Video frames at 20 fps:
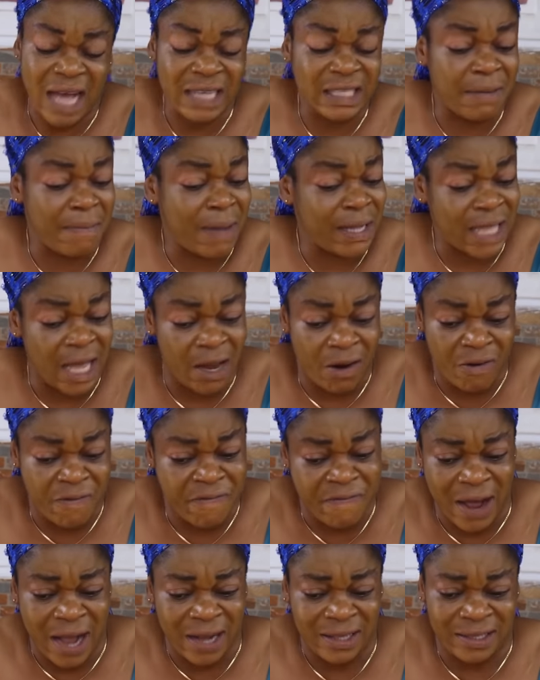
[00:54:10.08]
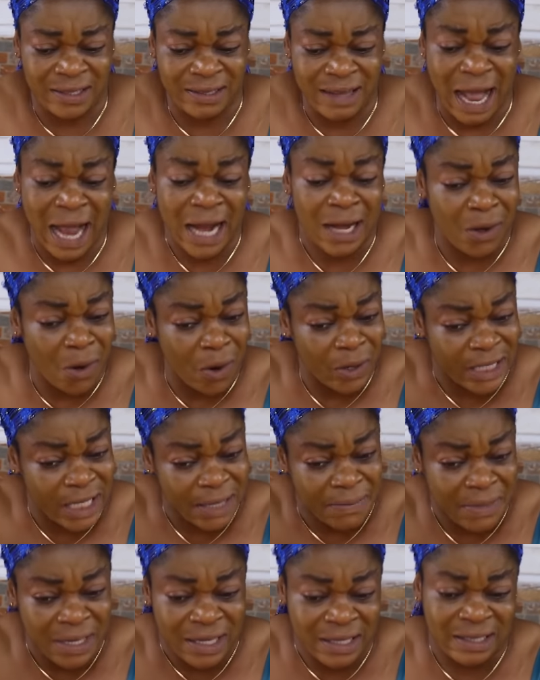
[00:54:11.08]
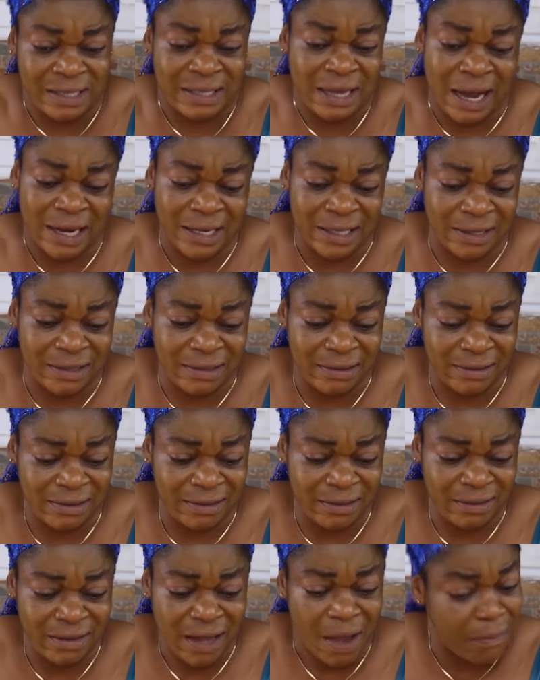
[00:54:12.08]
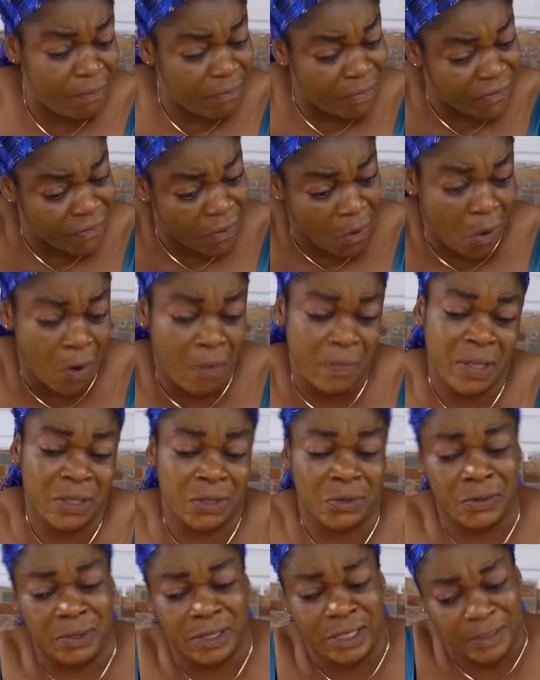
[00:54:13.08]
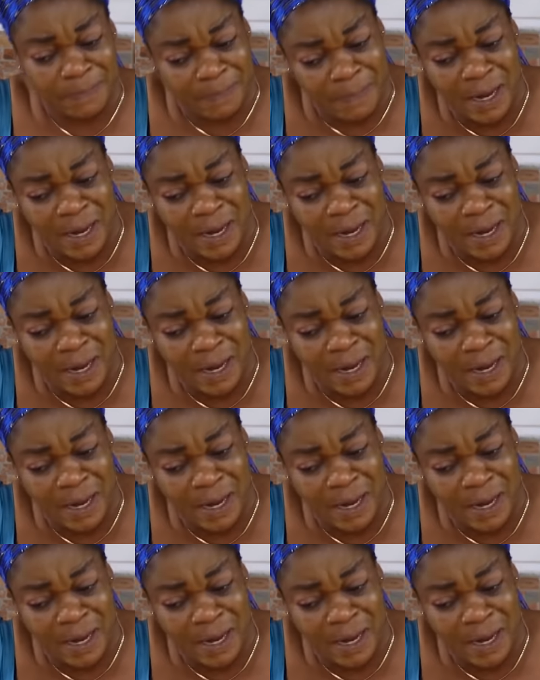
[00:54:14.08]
As a matter of fact, I locked him inside before coming to this